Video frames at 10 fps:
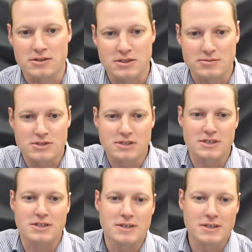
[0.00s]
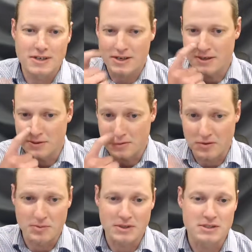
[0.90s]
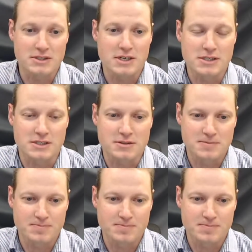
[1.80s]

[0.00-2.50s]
So I'm just going to carry on with the presentation.